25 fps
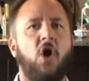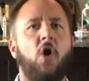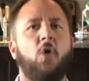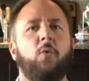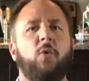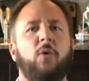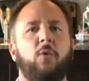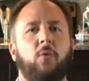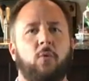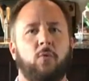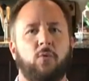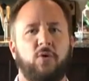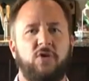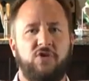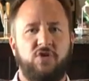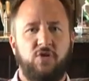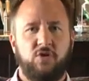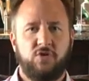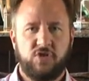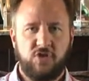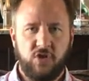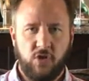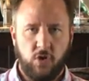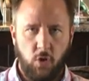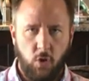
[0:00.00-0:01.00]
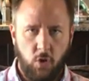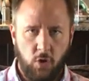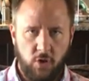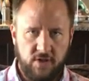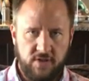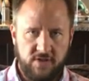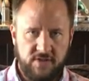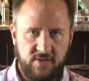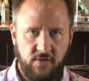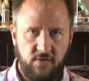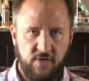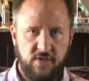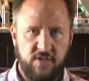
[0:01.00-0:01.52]
we will reduce the
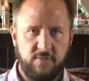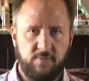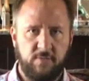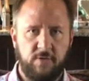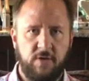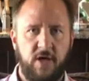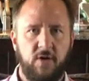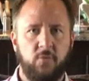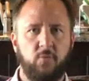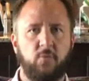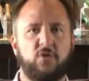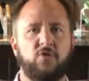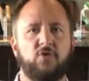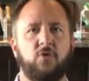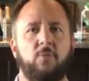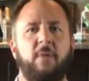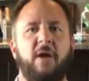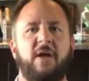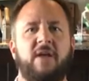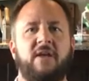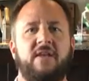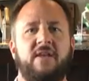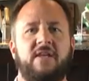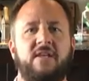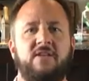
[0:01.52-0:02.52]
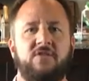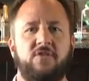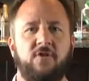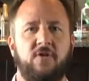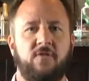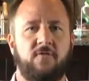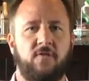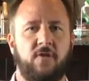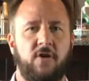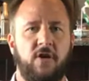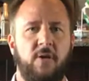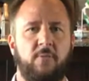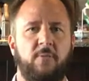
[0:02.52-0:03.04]
cortisol in his blood, which will make it easier
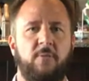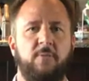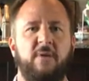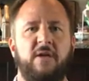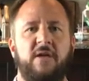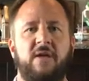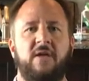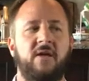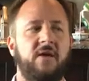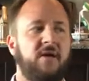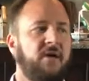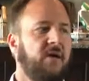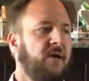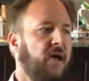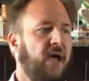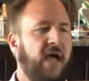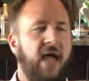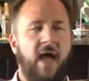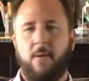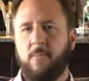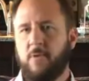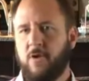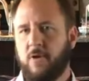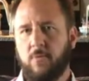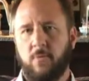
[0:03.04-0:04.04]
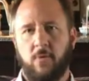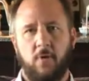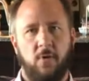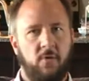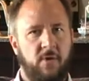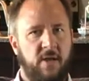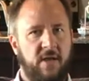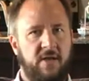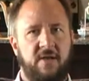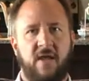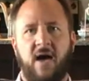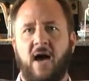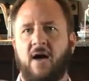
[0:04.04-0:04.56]
for him to be amicable
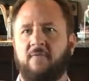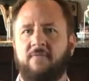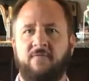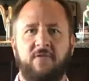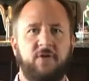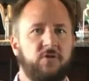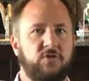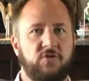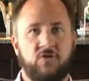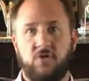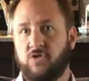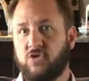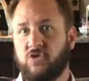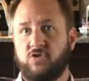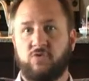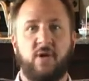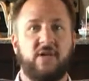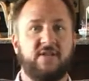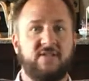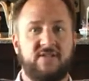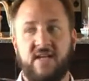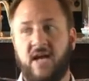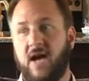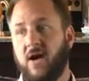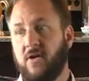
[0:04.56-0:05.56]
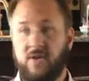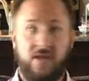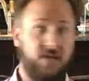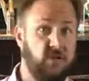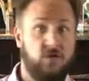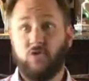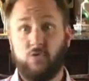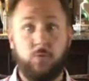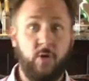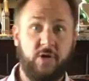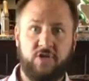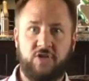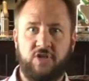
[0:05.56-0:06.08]
and not feel so stressed out and
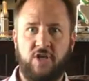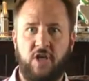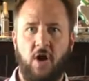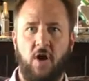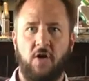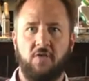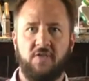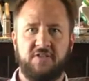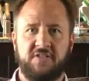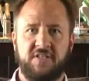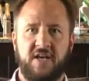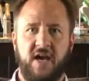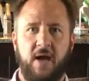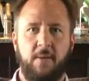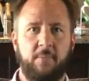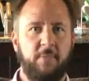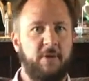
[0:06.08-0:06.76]
twitchy all the time.